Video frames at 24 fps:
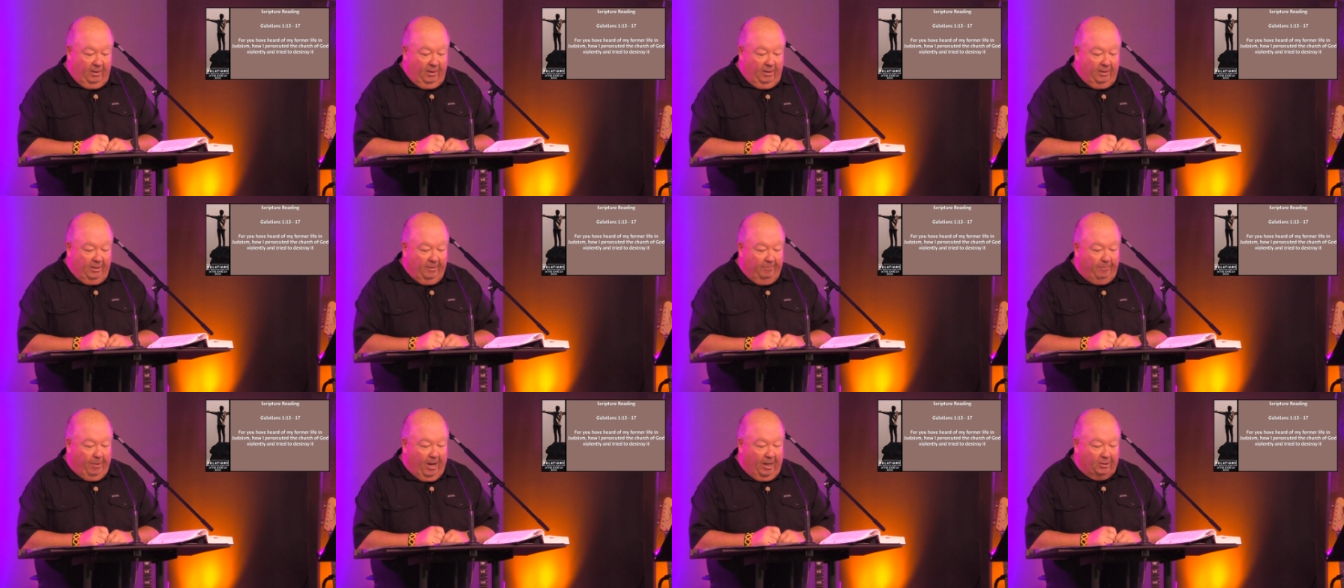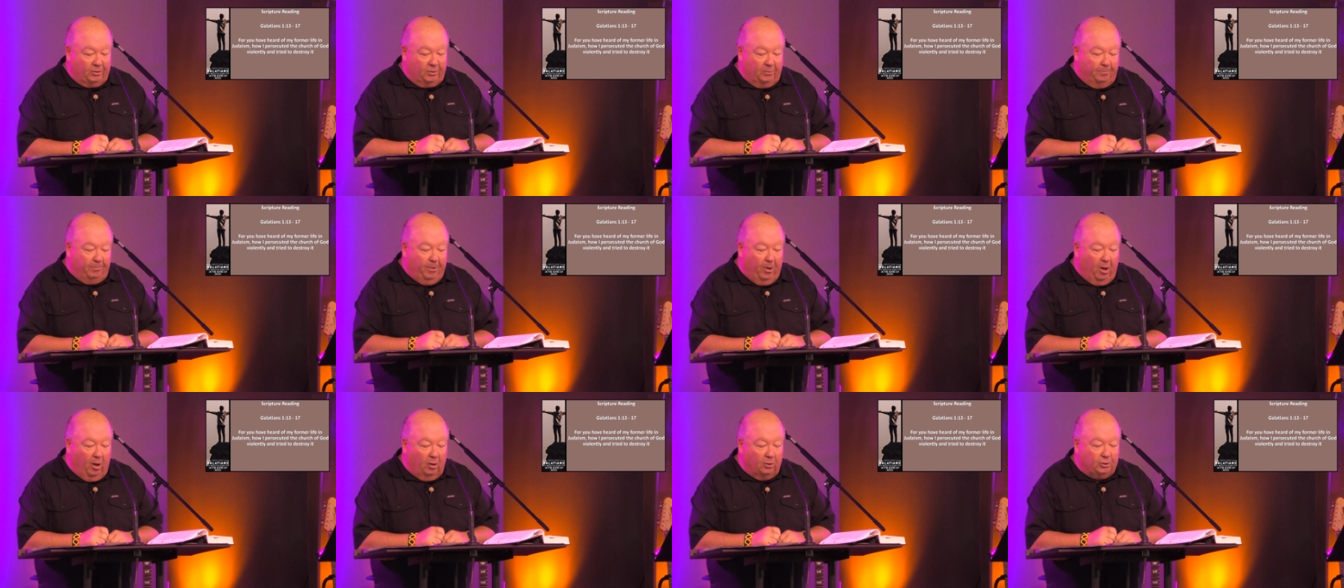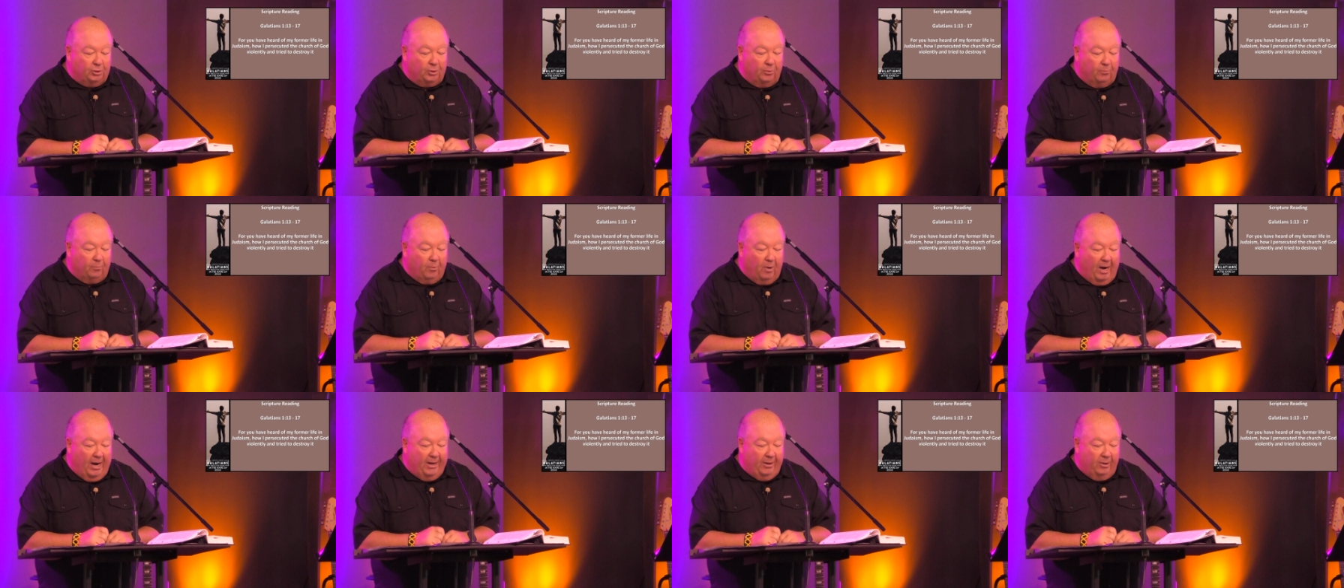The Apostle Paul's the
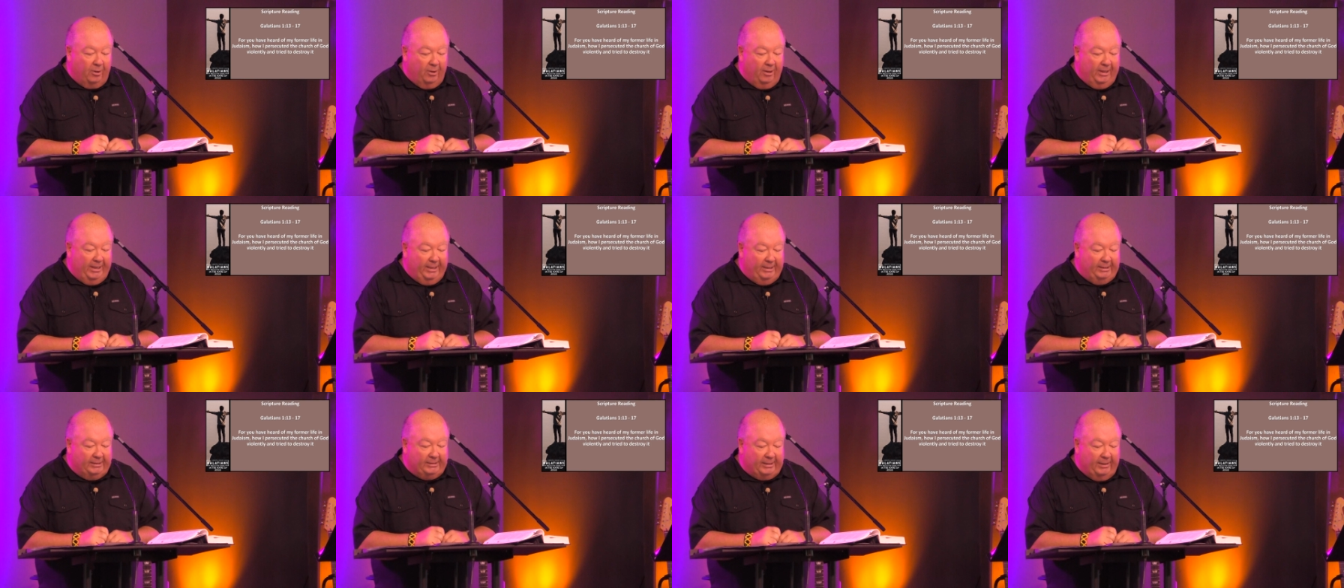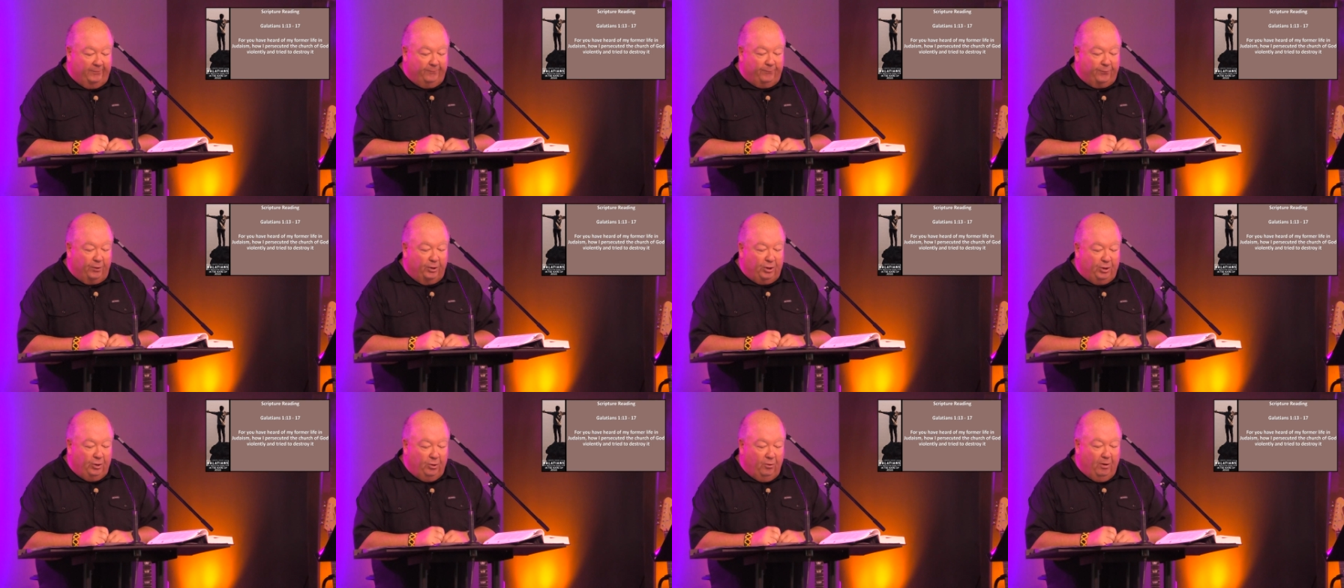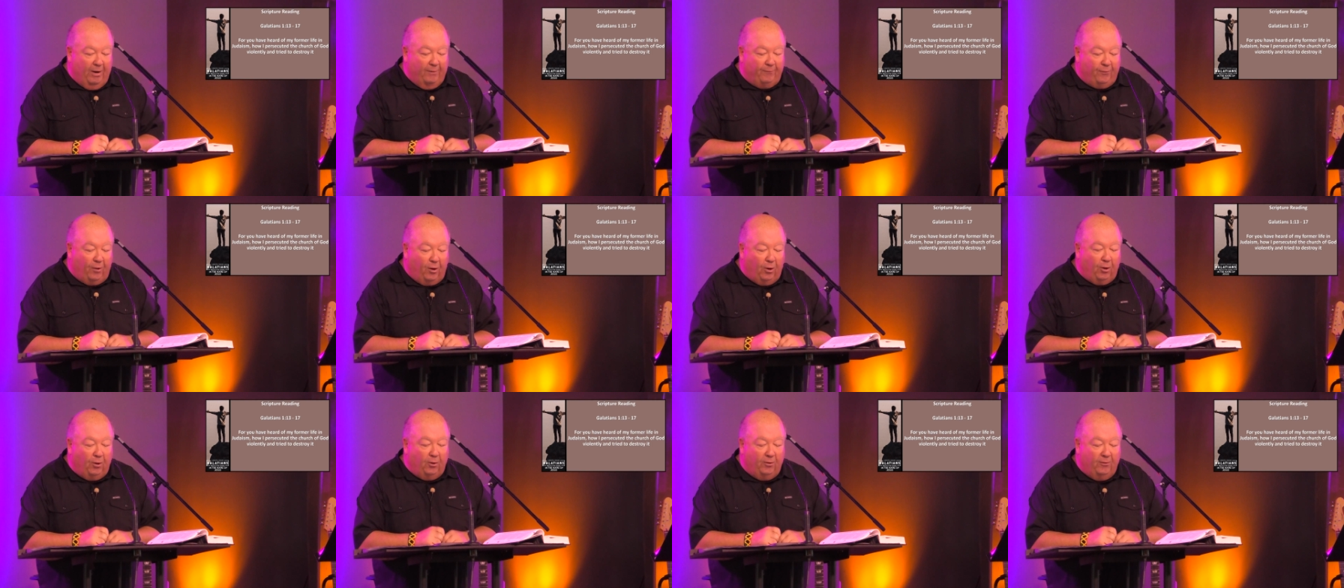writer, and he said, For you have
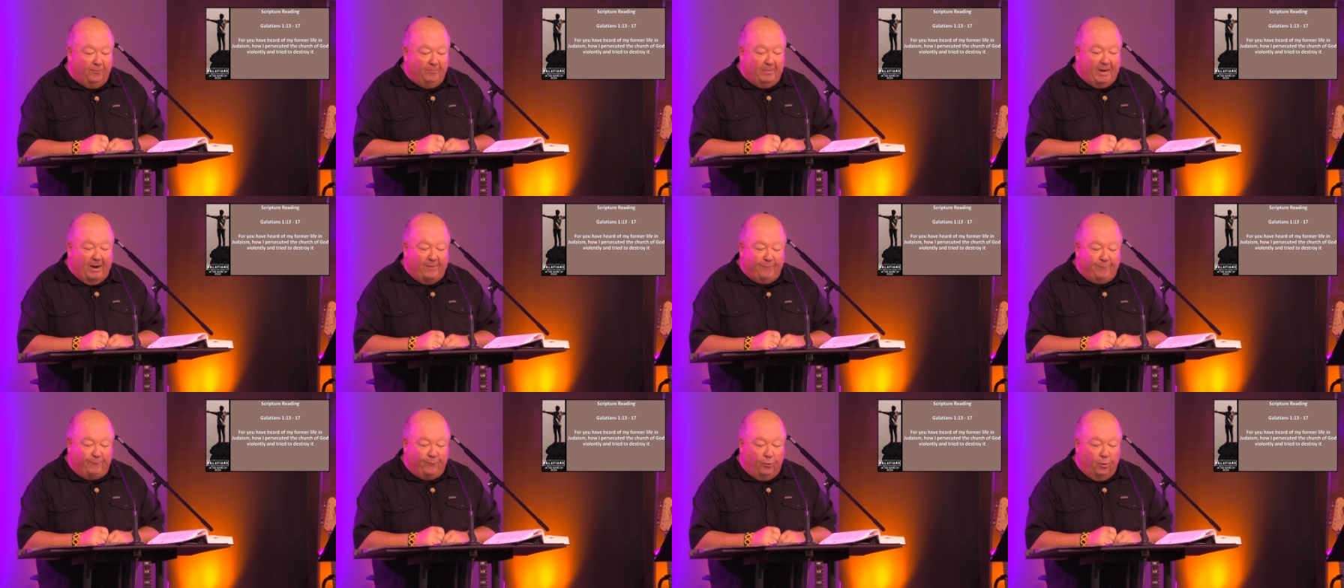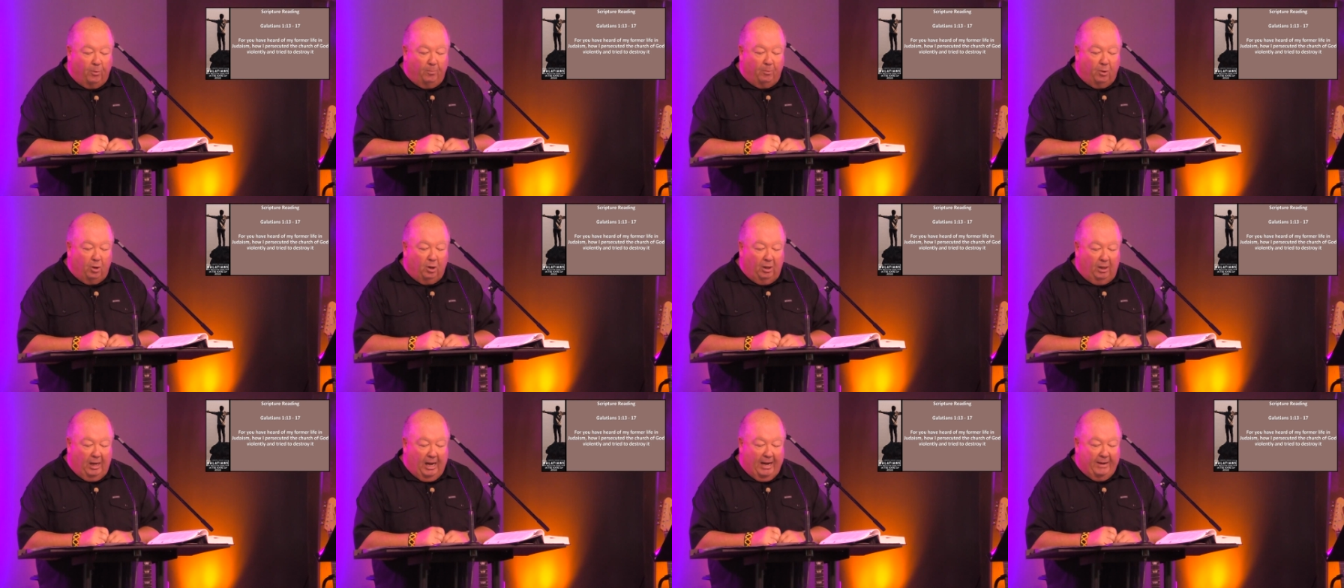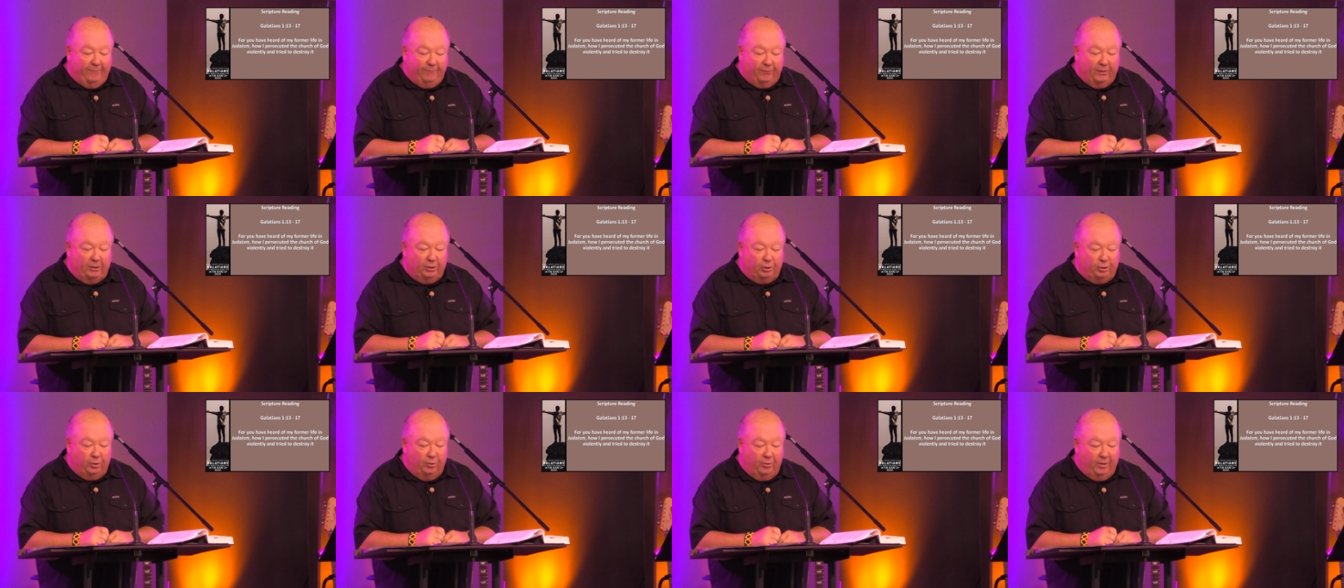heard of my former life
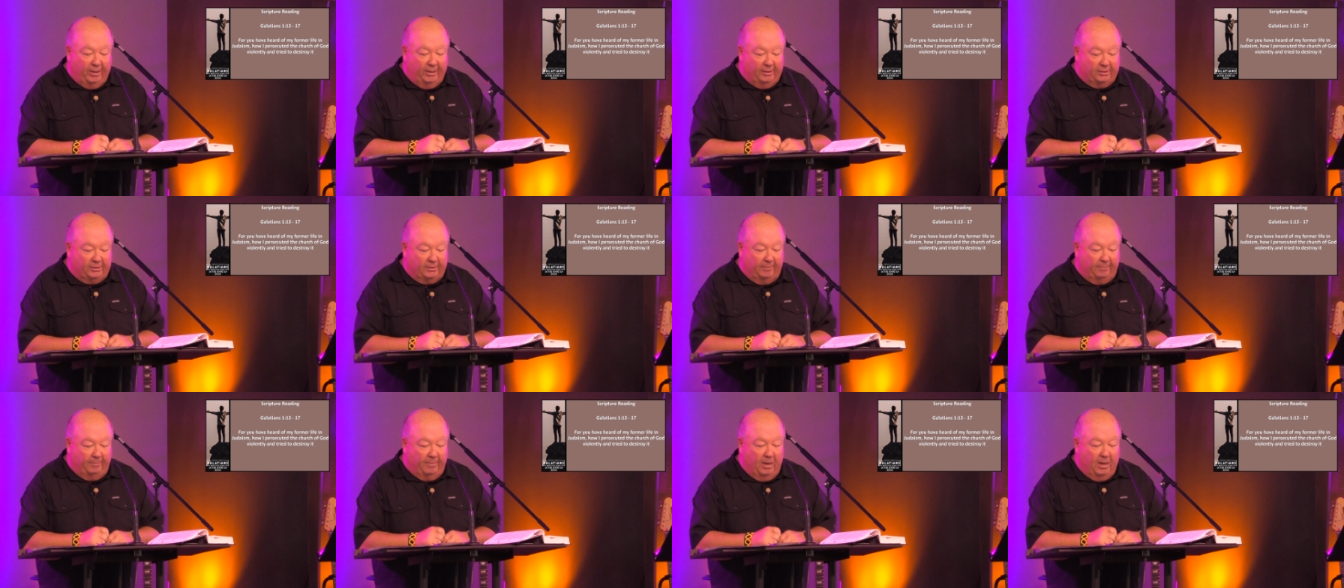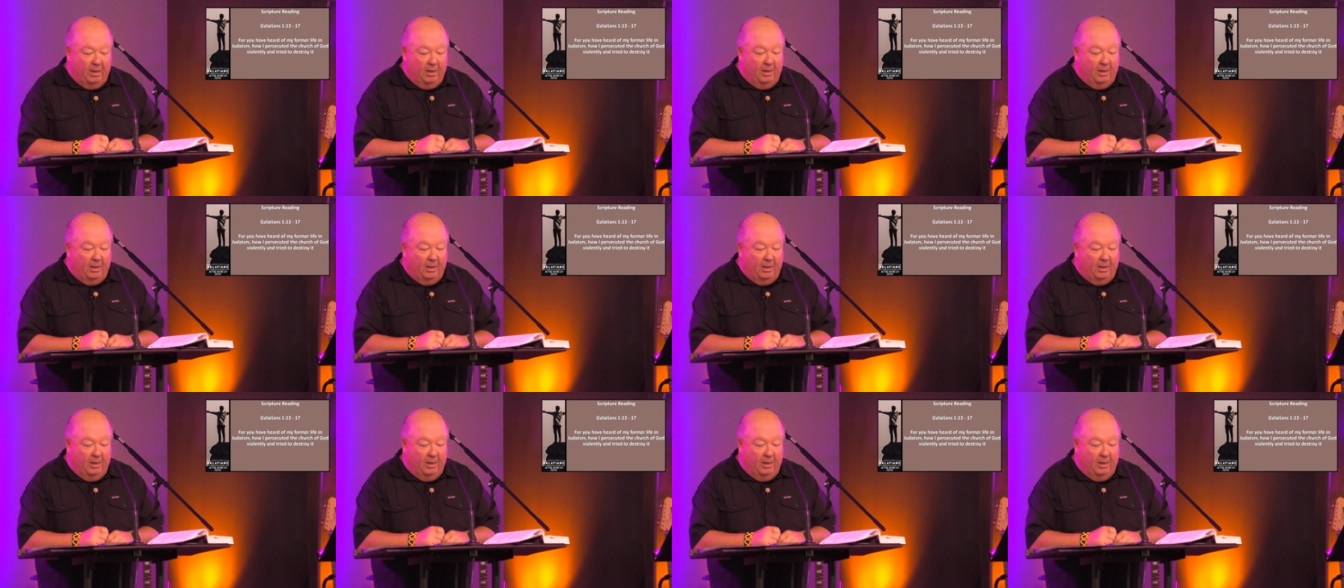in Judaism,